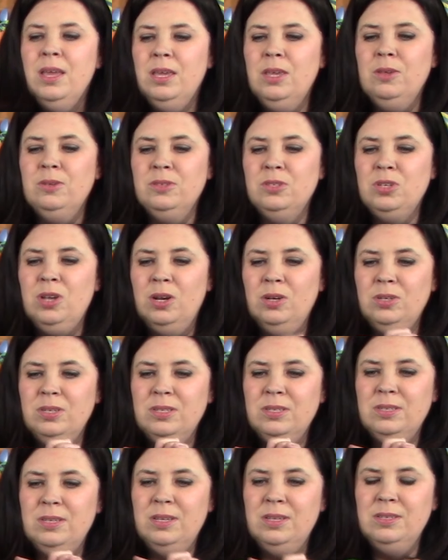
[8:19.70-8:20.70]
you'll start to
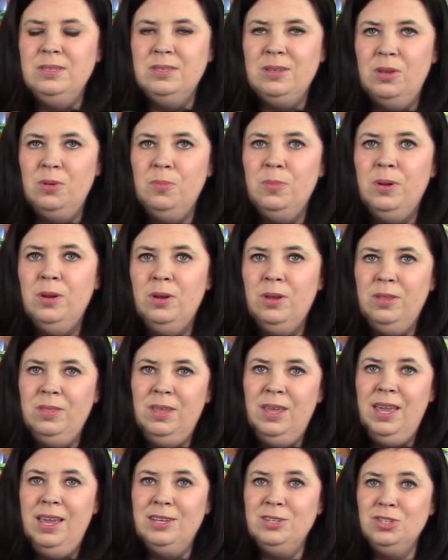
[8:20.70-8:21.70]
see sunburn on
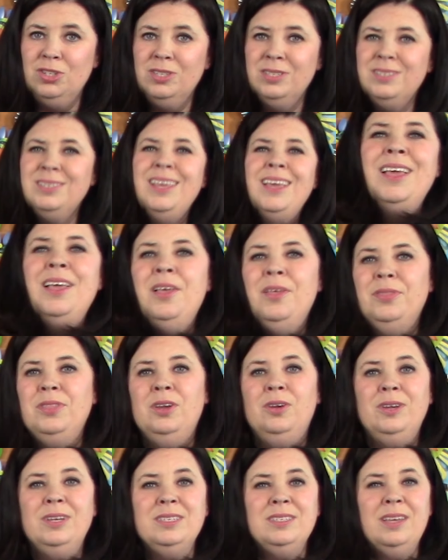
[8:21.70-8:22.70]
the edges.
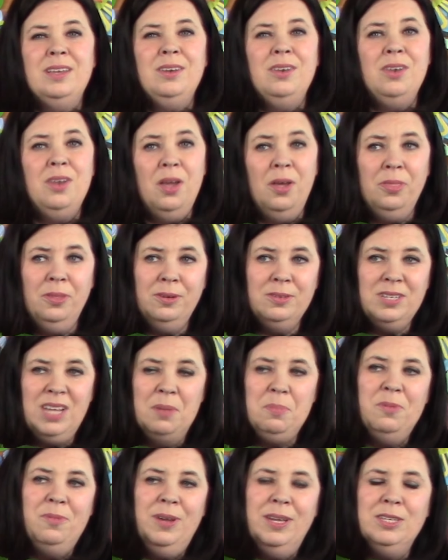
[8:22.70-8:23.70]
There is another
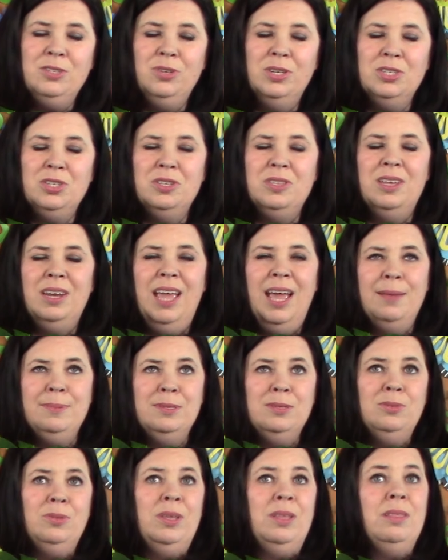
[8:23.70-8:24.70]
type of hydrangea that
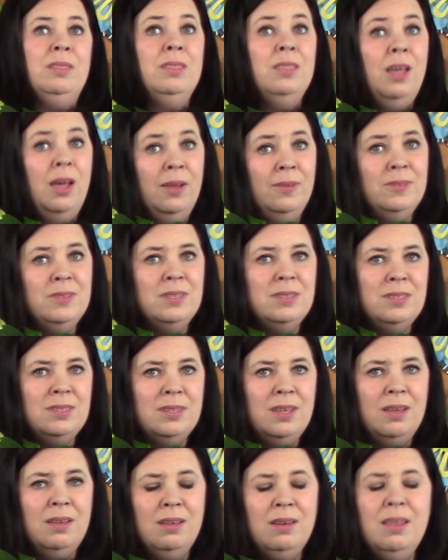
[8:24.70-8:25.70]
absolutely loves the
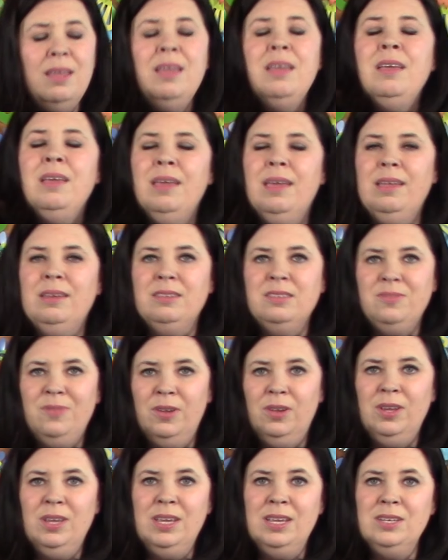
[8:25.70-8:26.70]
sun and is
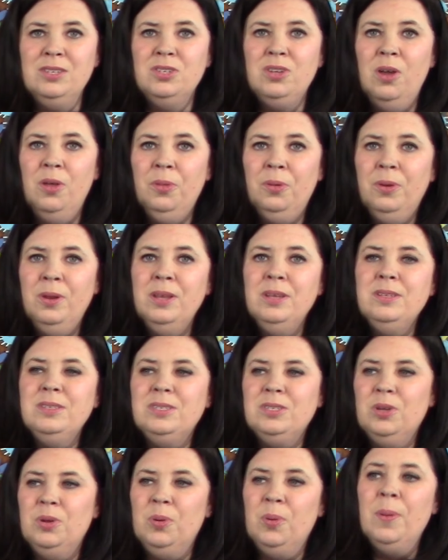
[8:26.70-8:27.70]
very heat tolerant.
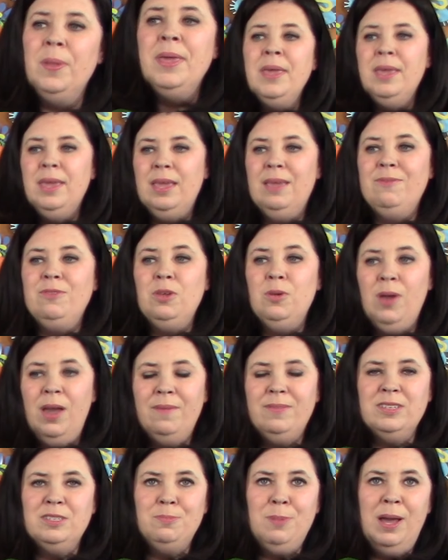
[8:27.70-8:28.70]
So if you
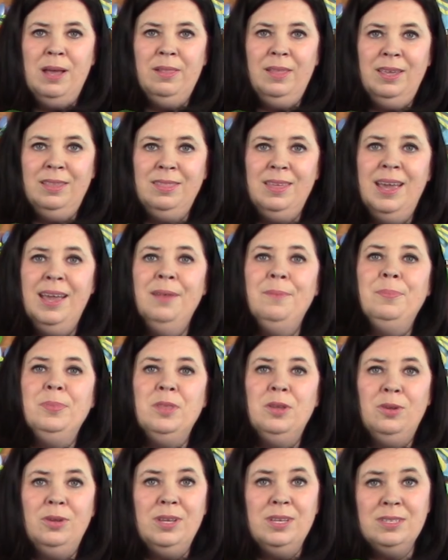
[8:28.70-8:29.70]
have a spot like that,
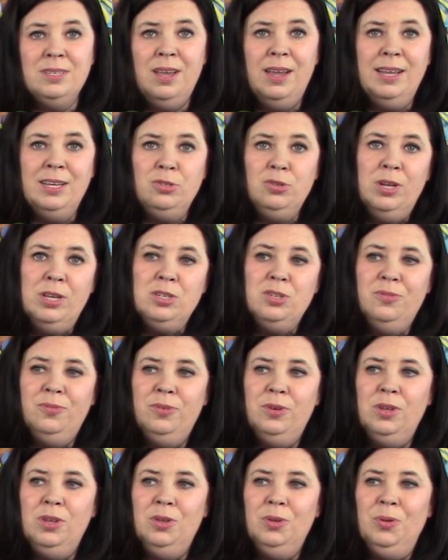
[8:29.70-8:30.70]
there is a hydrangea
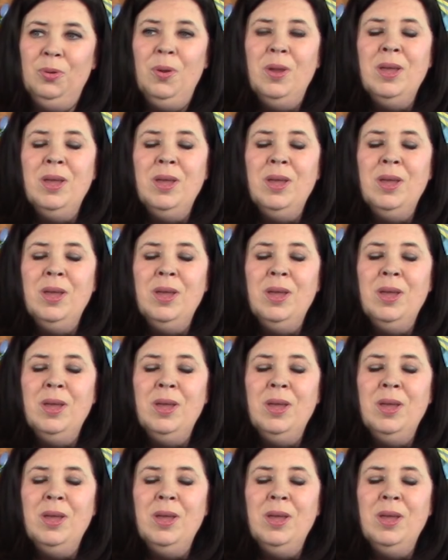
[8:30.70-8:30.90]
for you,